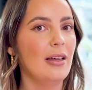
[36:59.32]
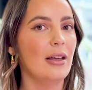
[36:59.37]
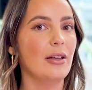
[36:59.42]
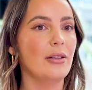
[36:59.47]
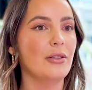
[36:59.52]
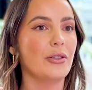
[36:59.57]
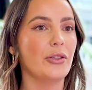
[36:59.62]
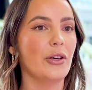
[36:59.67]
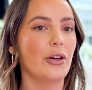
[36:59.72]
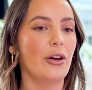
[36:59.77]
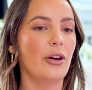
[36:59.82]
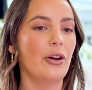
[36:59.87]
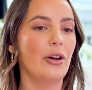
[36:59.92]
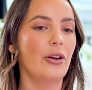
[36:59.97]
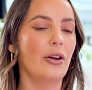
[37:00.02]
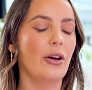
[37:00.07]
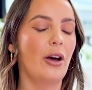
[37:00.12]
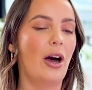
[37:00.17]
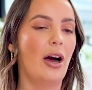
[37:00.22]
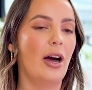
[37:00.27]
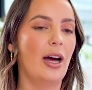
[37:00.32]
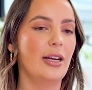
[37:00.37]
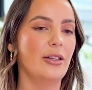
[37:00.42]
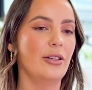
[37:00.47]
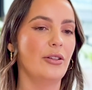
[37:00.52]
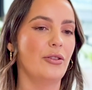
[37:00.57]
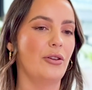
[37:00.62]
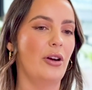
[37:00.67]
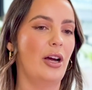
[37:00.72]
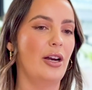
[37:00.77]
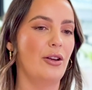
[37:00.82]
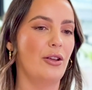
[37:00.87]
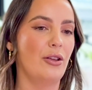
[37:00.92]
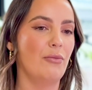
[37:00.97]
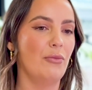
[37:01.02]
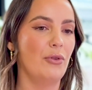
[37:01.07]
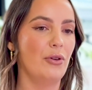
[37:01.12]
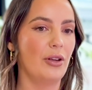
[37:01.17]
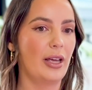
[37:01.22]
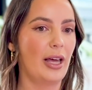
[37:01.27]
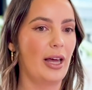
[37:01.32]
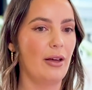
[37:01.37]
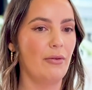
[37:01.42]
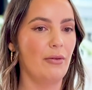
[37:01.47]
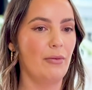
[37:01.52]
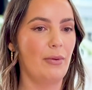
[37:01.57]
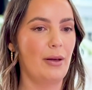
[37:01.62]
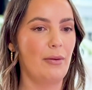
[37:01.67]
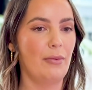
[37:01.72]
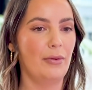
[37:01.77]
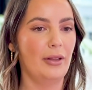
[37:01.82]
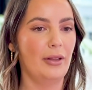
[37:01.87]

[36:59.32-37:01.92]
And so I just try to communicate with people